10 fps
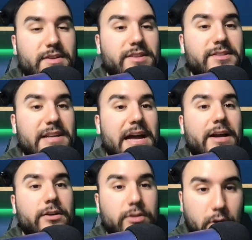this
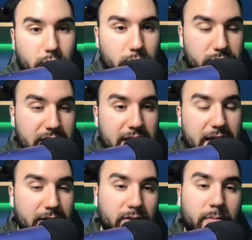stock closed
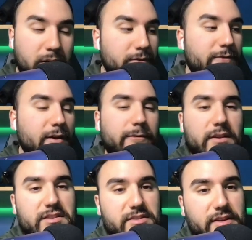in the mid
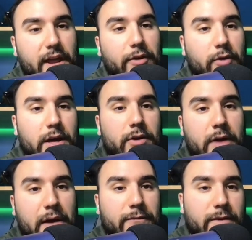50s today, right
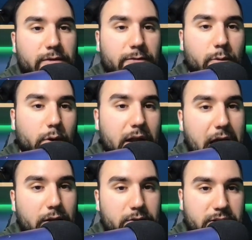around
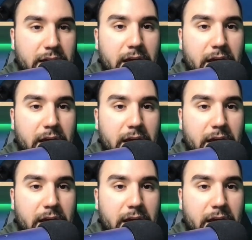$54.40.